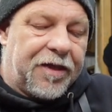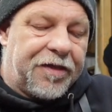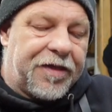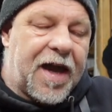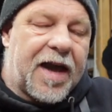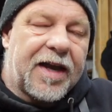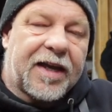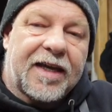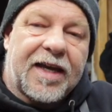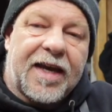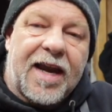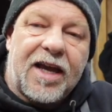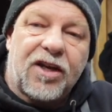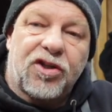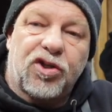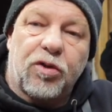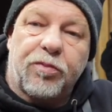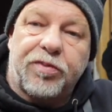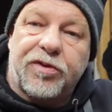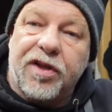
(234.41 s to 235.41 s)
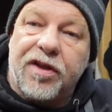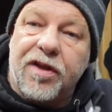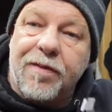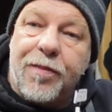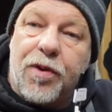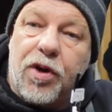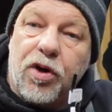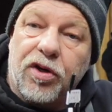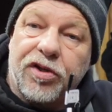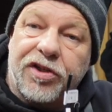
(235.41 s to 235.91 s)
That connects up to the
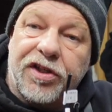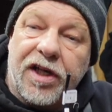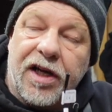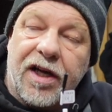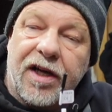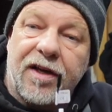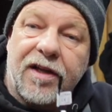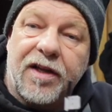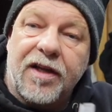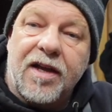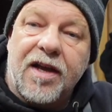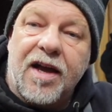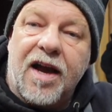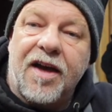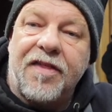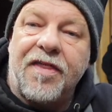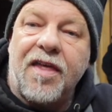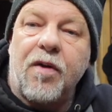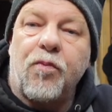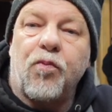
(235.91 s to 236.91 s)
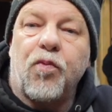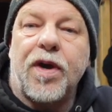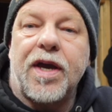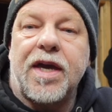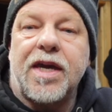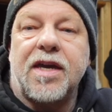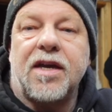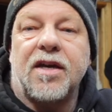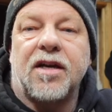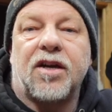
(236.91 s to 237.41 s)
motor and then
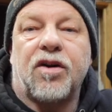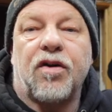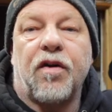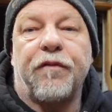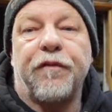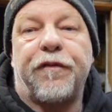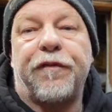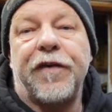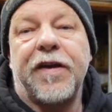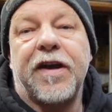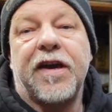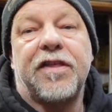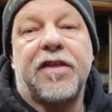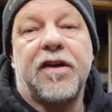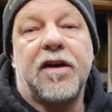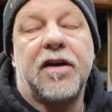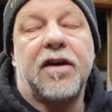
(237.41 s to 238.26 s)
we configure